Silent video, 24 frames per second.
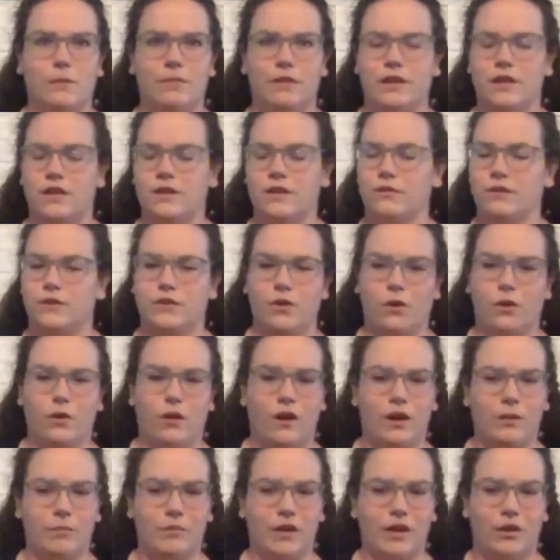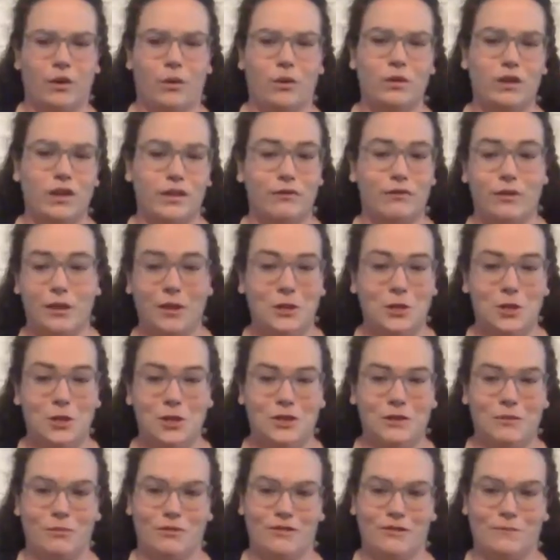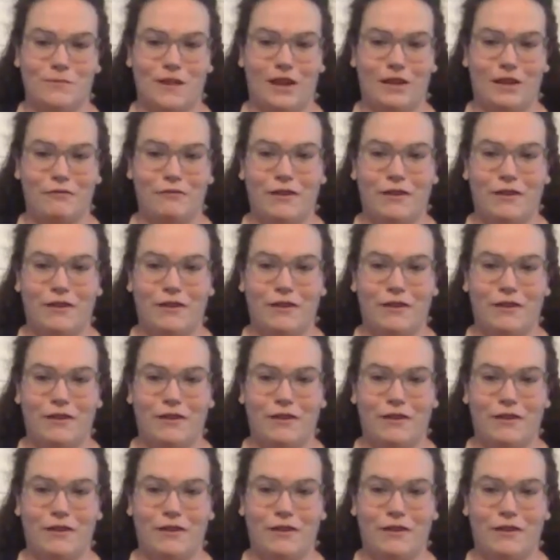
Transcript: because for so long my only relationship with my